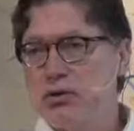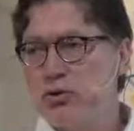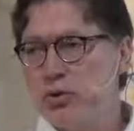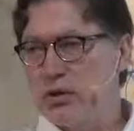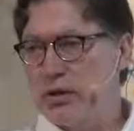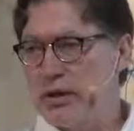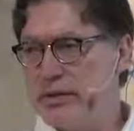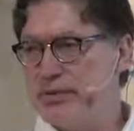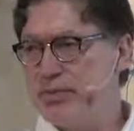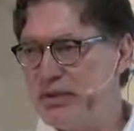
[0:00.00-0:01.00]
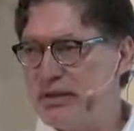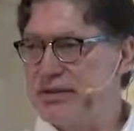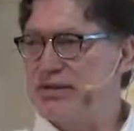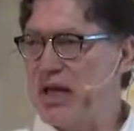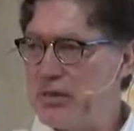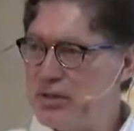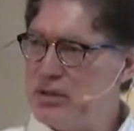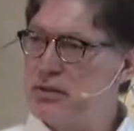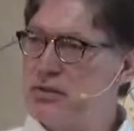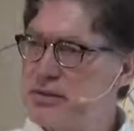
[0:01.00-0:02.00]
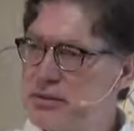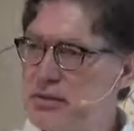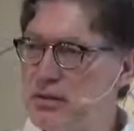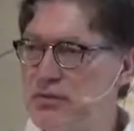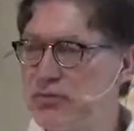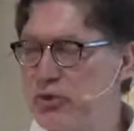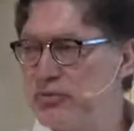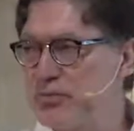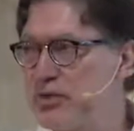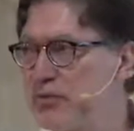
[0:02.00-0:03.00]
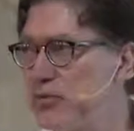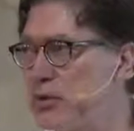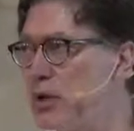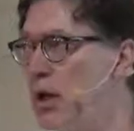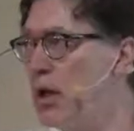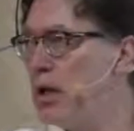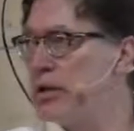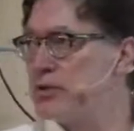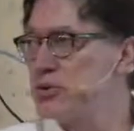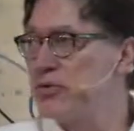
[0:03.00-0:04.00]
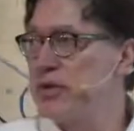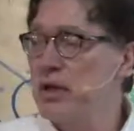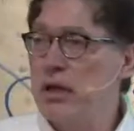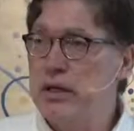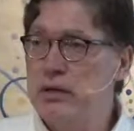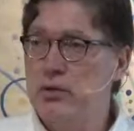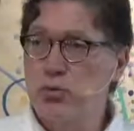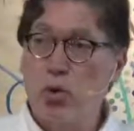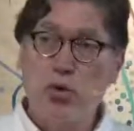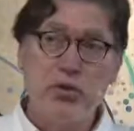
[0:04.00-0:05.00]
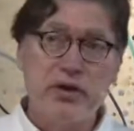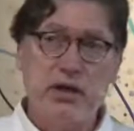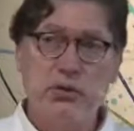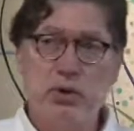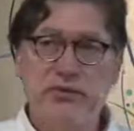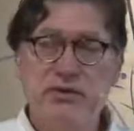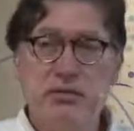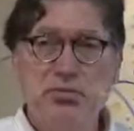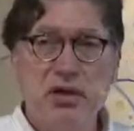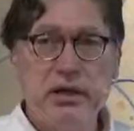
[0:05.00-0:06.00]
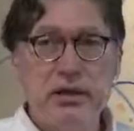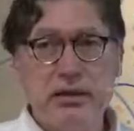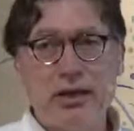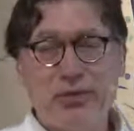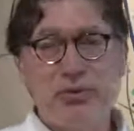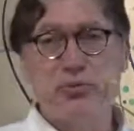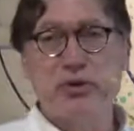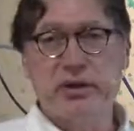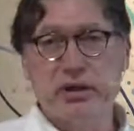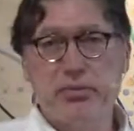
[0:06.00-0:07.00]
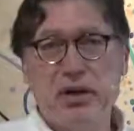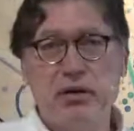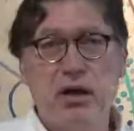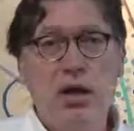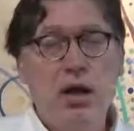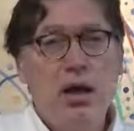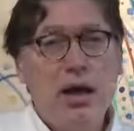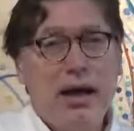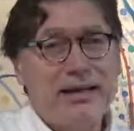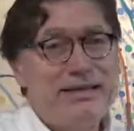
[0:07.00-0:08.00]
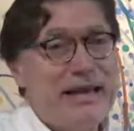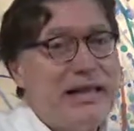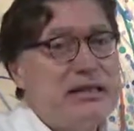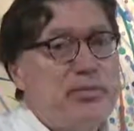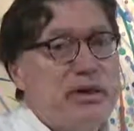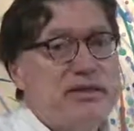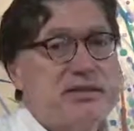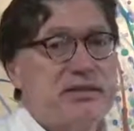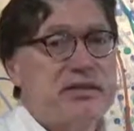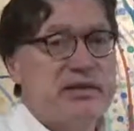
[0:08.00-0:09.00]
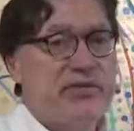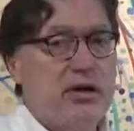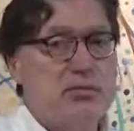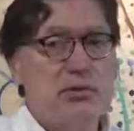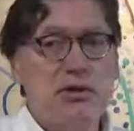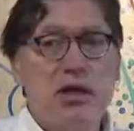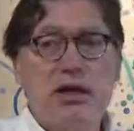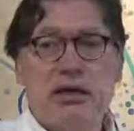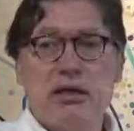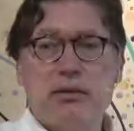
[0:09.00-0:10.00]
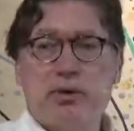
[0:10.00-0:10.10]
to realize peace, happiness, freedom from suffering, that sort of thing, and the role that any one of us can play in helping bring that about, on a daily basis, if I'm lucky on